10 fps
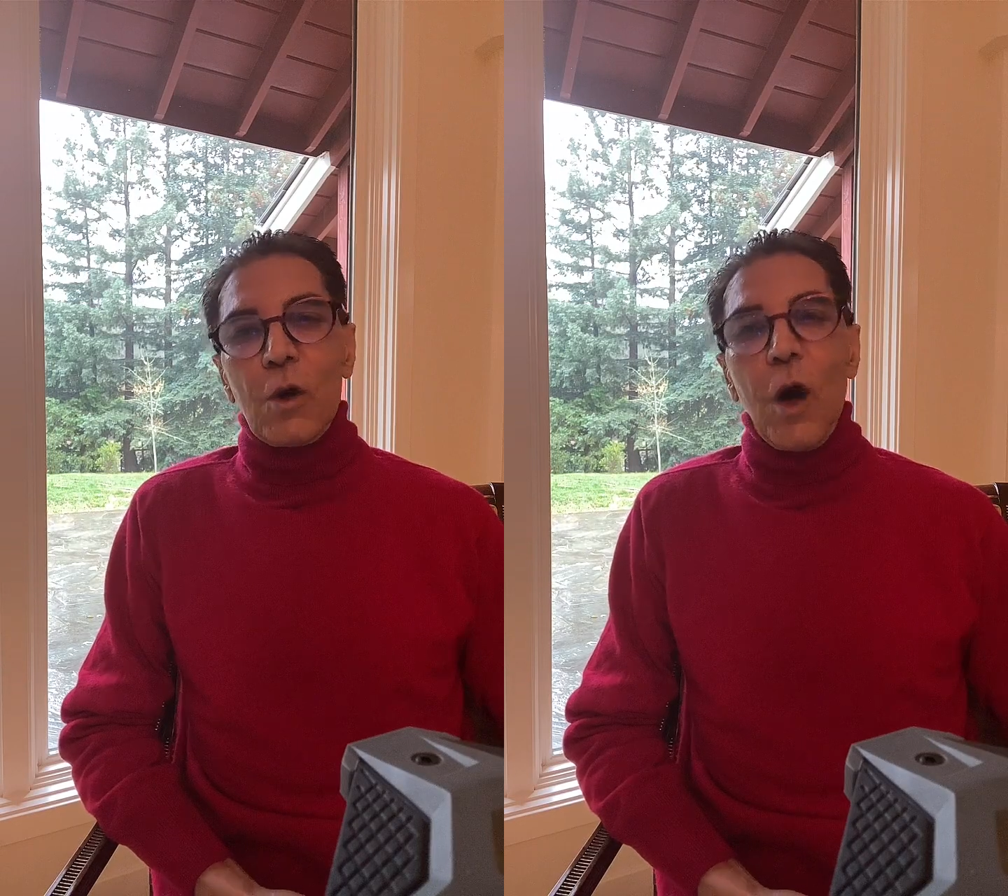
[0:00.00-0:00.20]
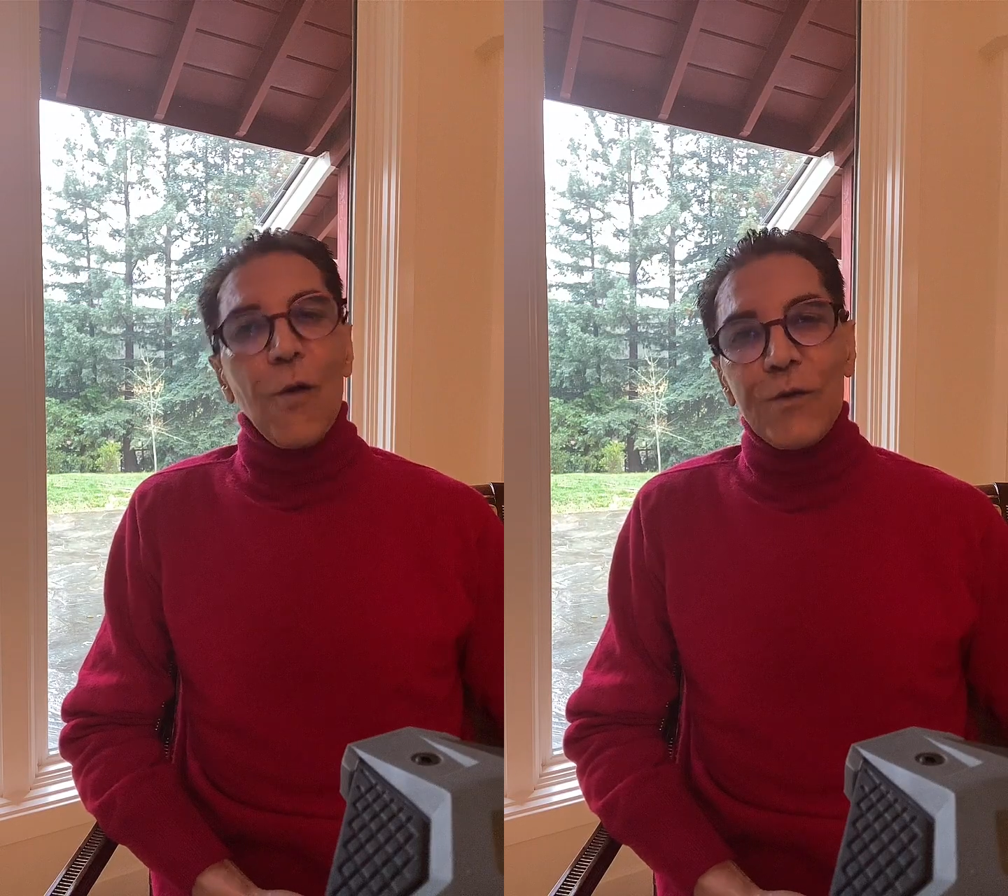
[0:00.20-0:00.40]

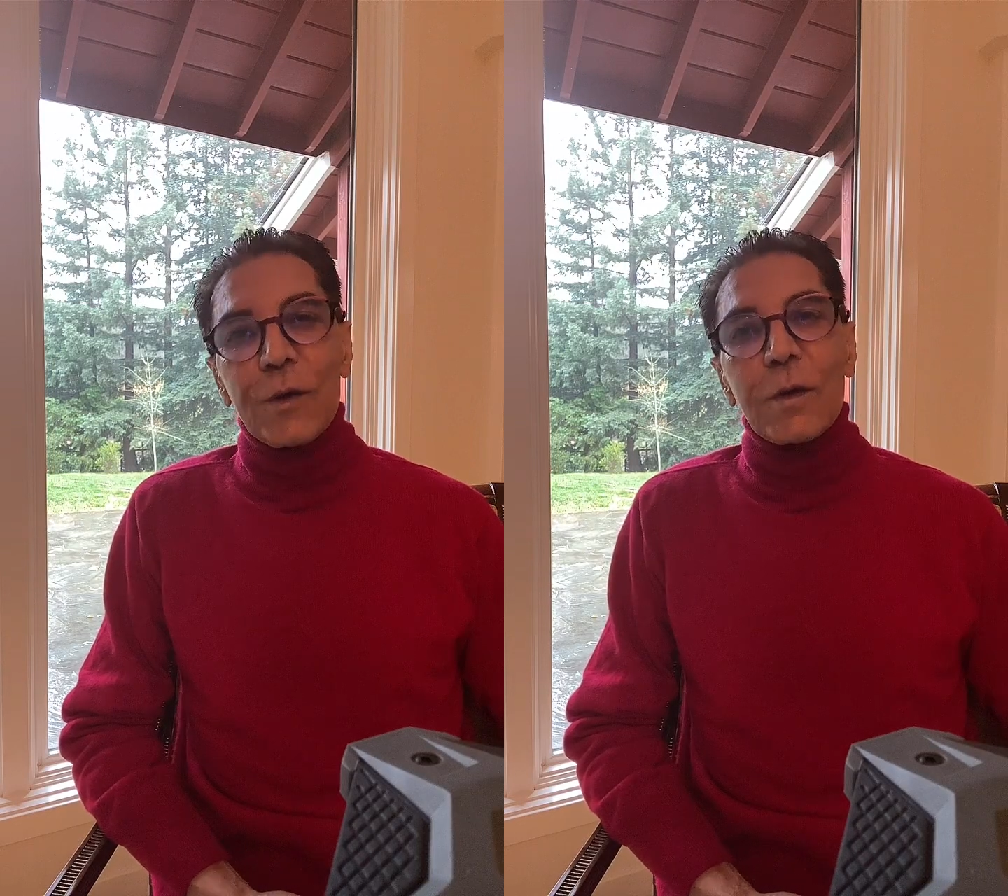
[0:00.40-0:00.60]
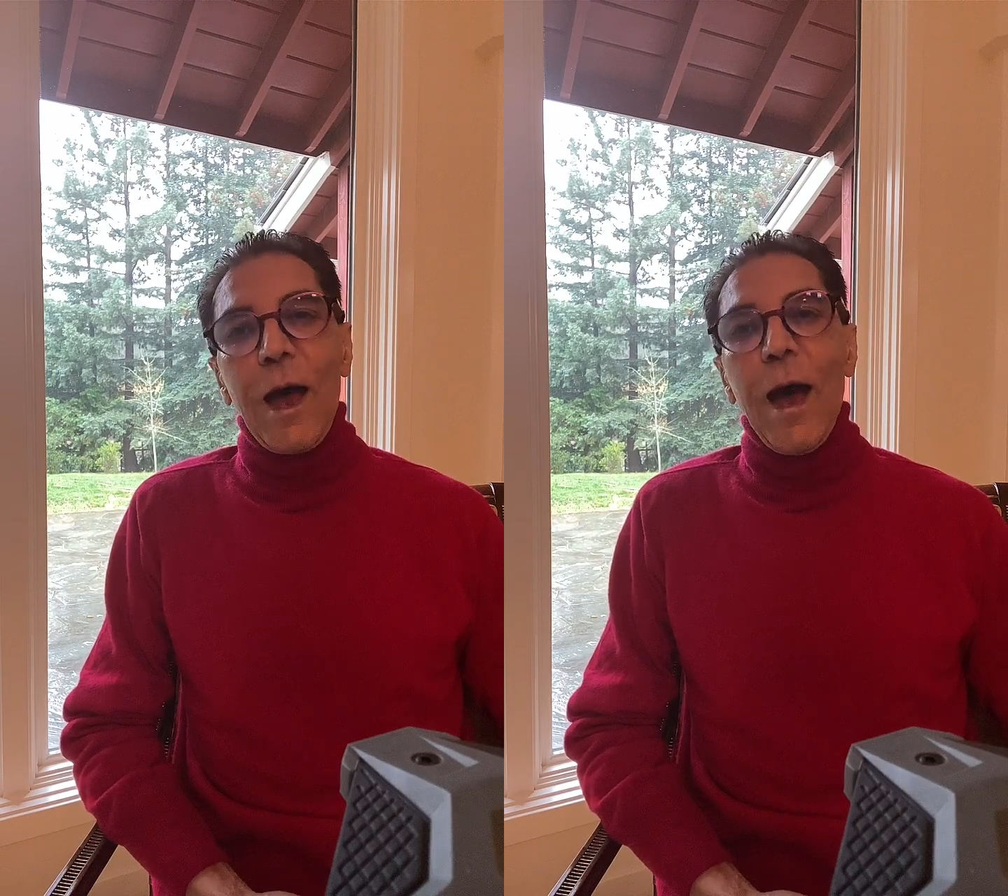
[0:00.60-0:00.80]

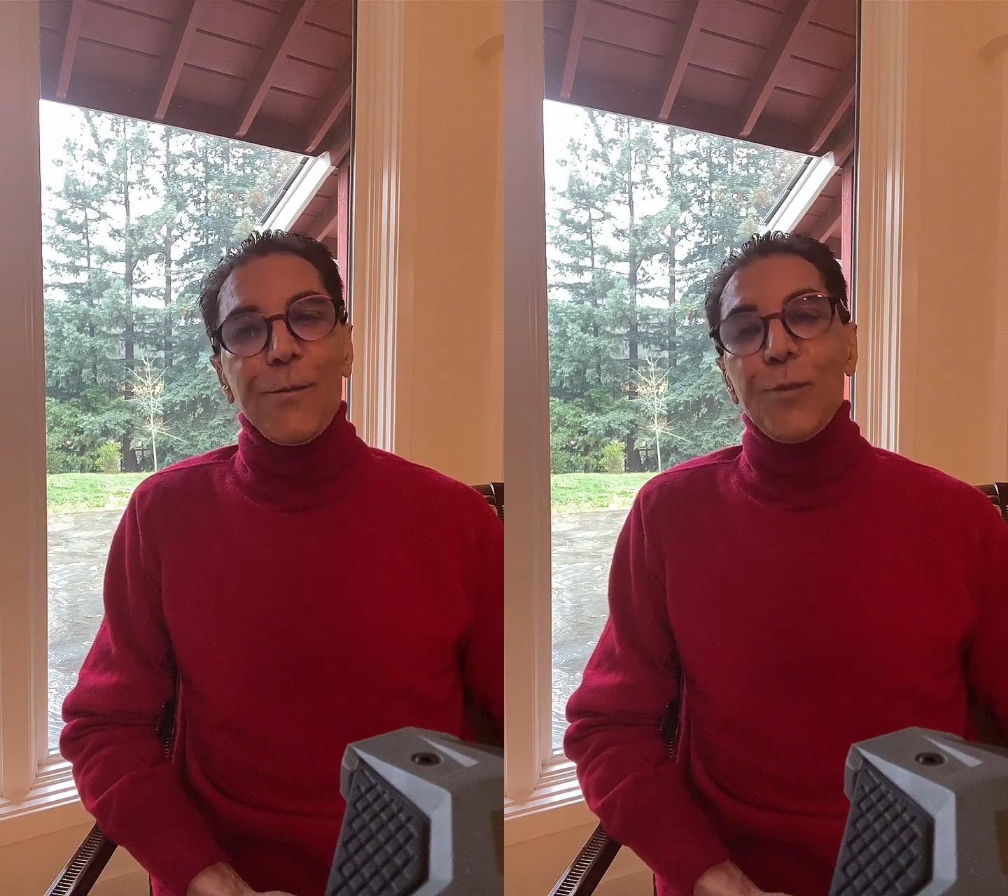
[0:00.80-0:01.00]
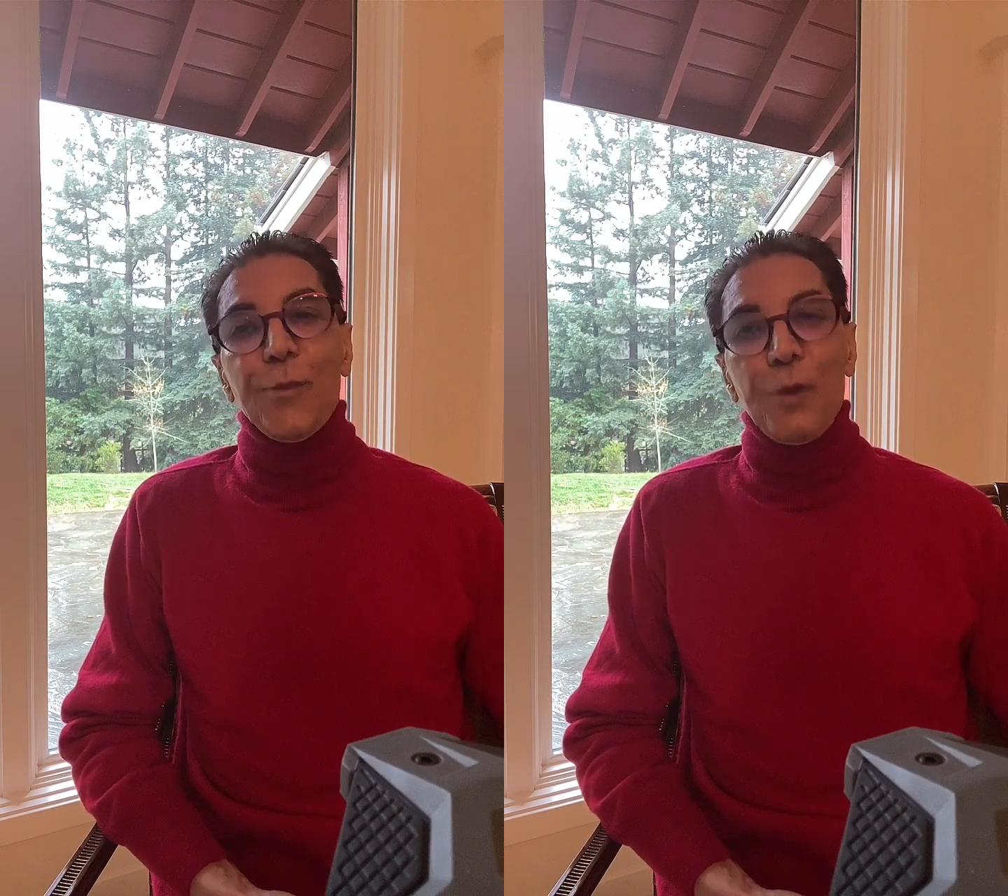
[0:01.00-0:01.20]
coughing
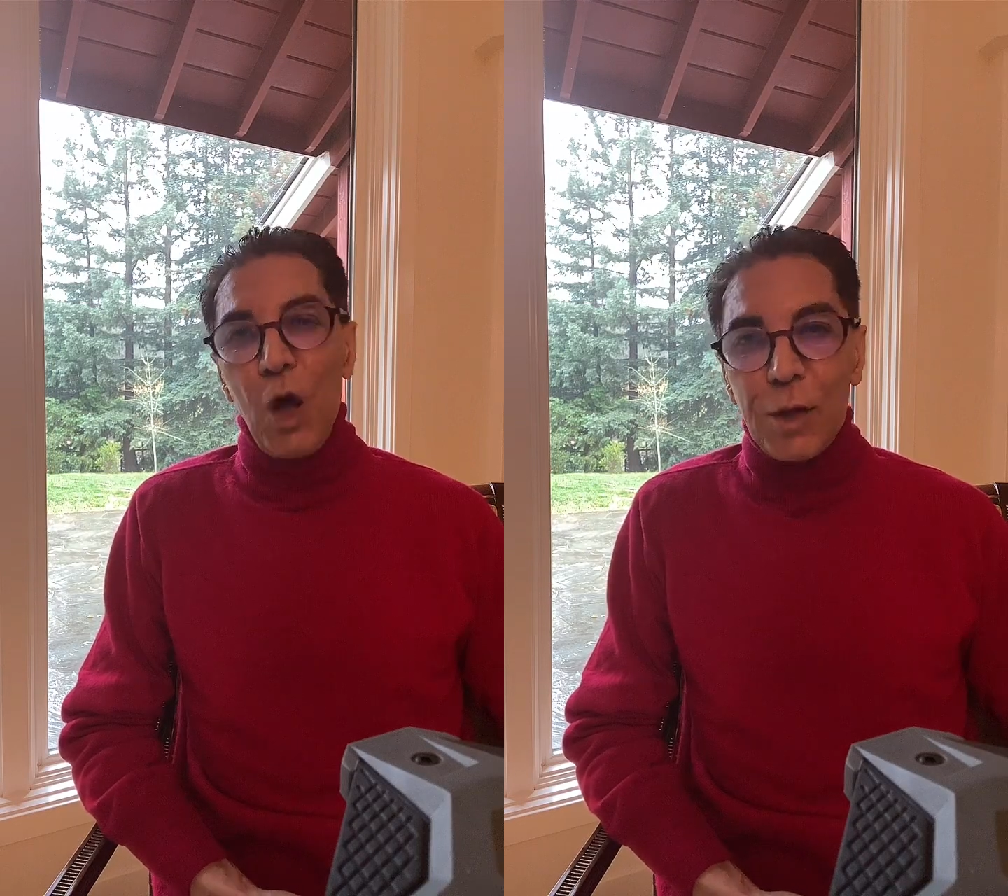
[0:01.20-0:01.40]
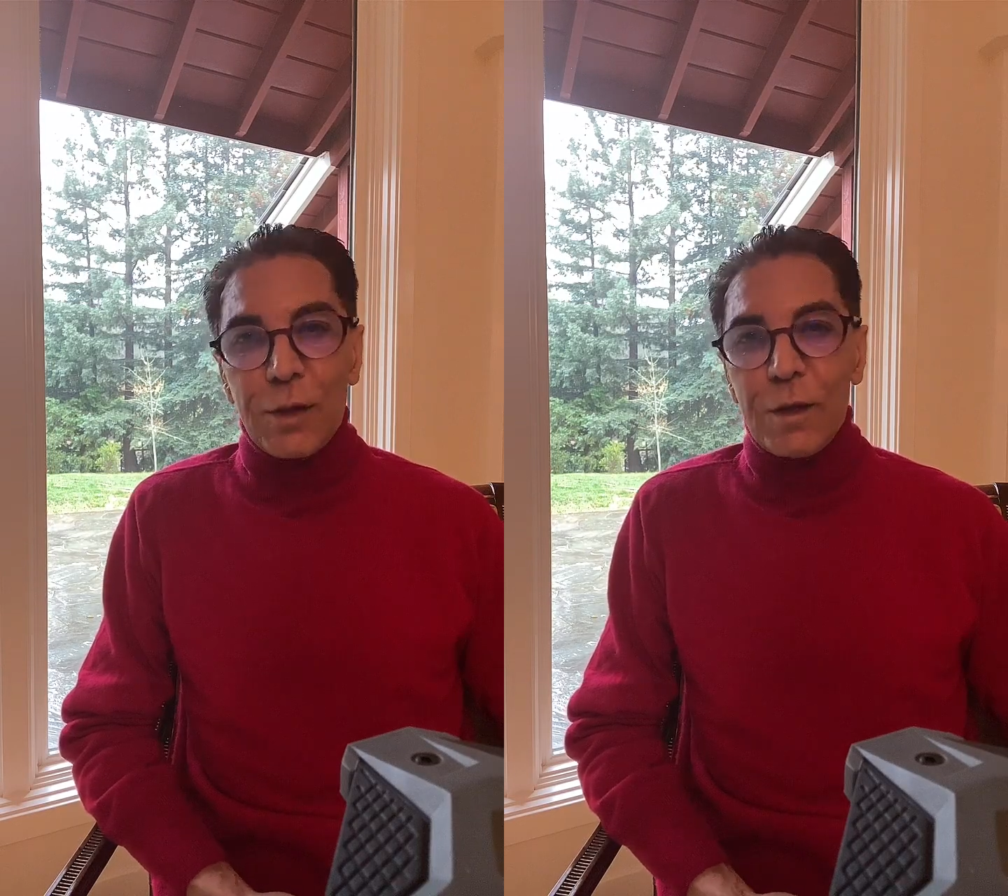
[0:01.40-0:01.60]
up
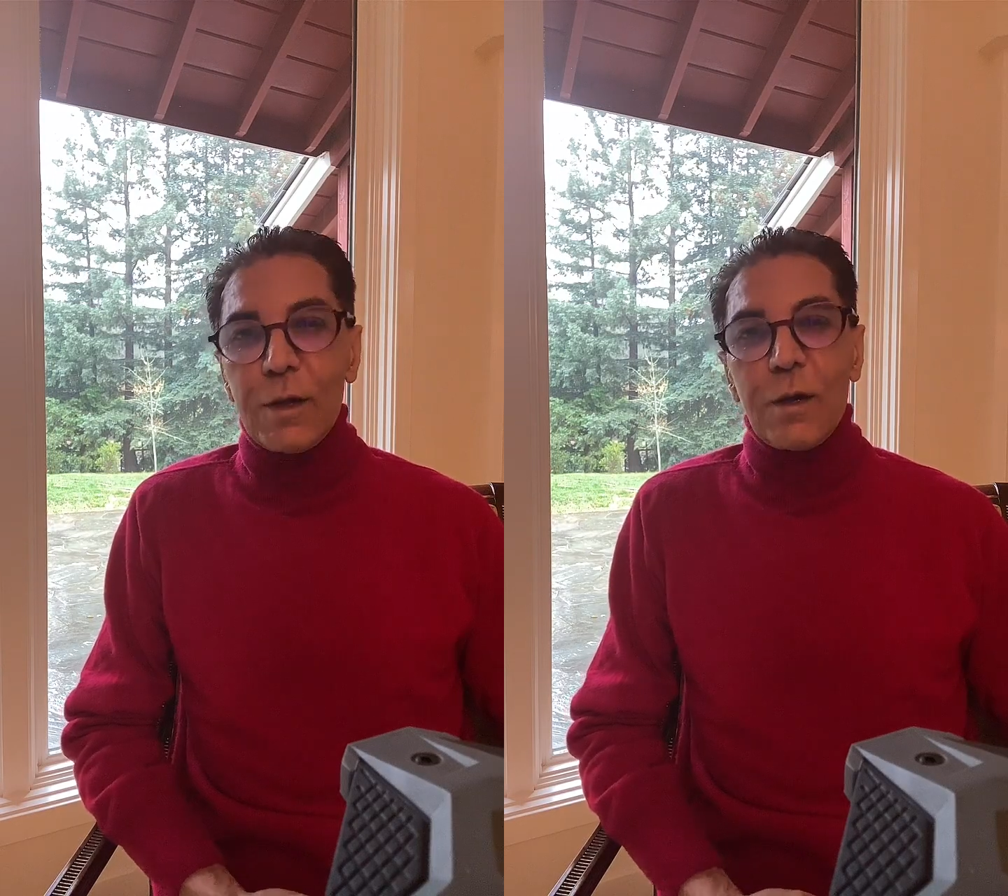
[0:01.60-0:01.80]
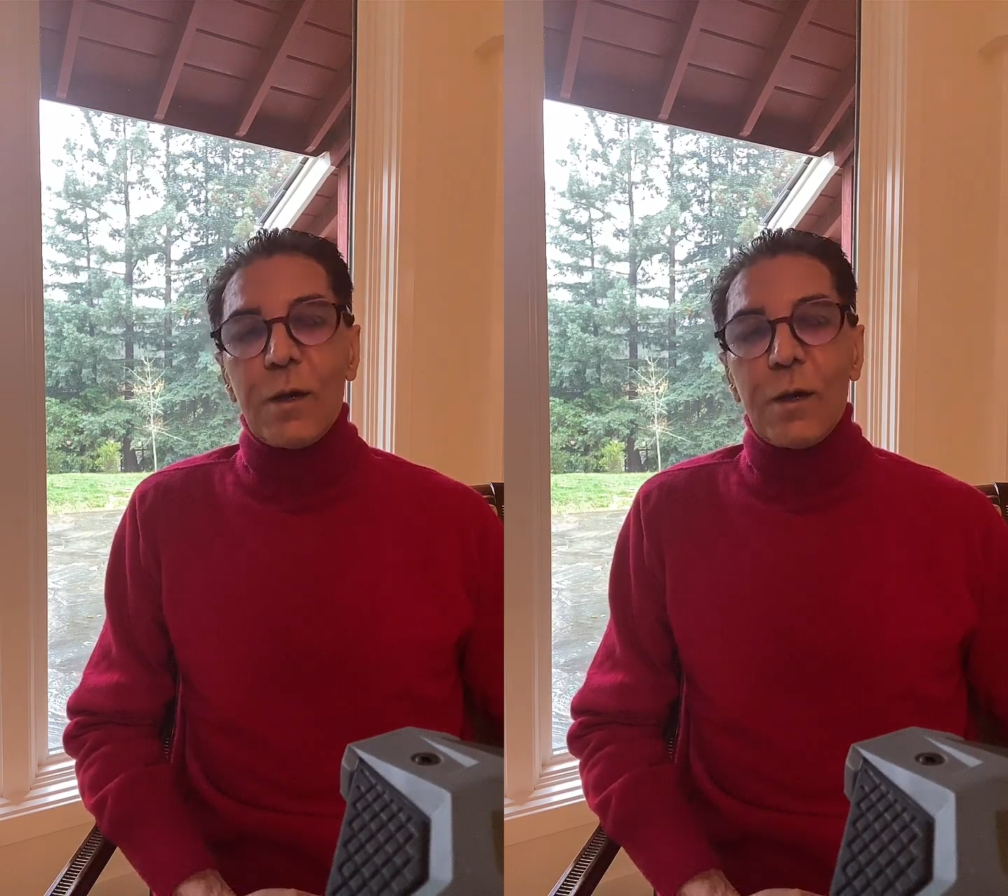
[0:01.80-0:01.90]
blood,